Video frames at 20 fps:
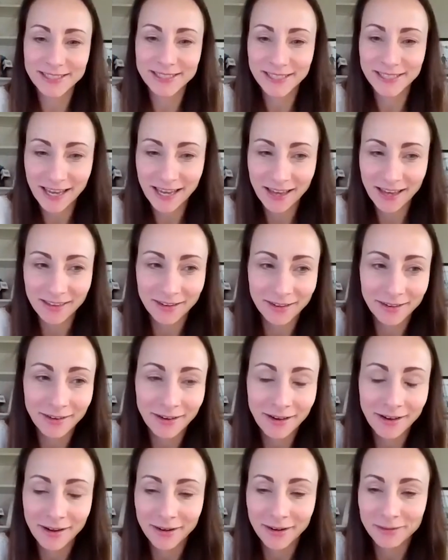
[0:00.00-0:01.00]
place
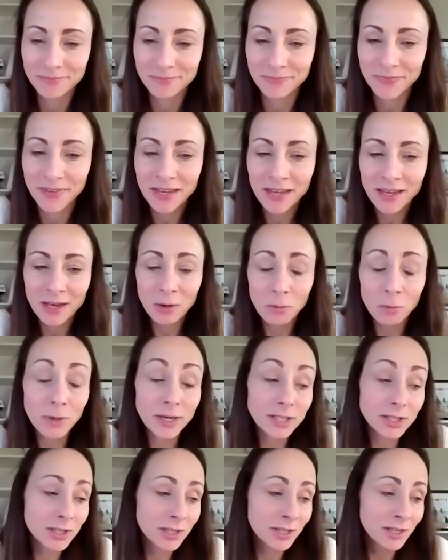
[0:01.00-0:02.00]
together,
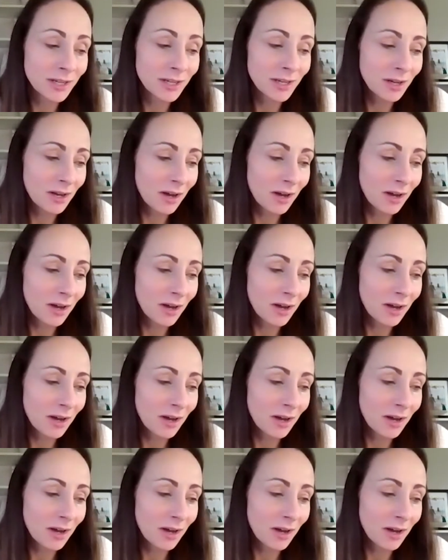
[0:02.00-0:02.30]
which